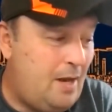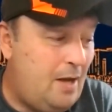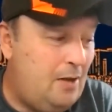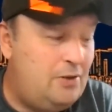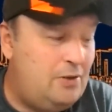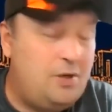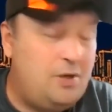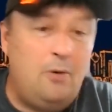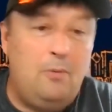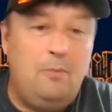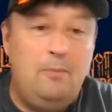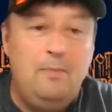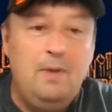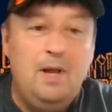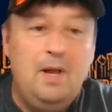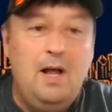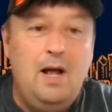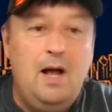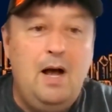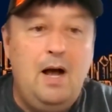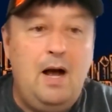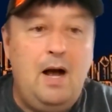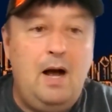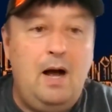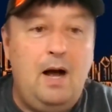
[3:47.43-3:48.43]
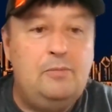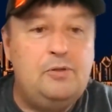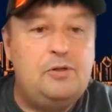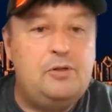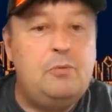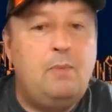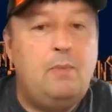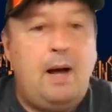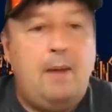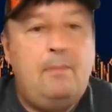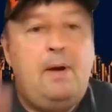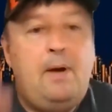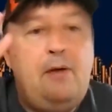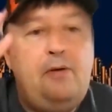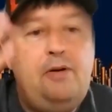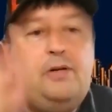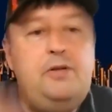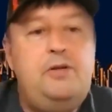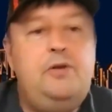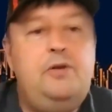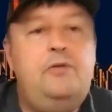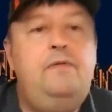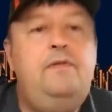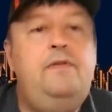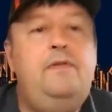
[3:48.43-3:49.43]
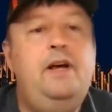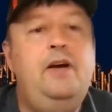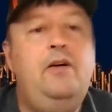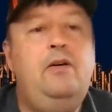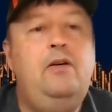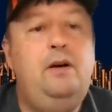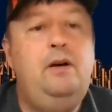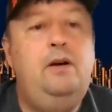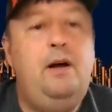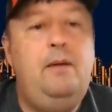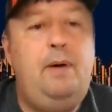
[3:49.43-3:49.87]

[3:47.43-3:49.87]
So Mom, how did you feel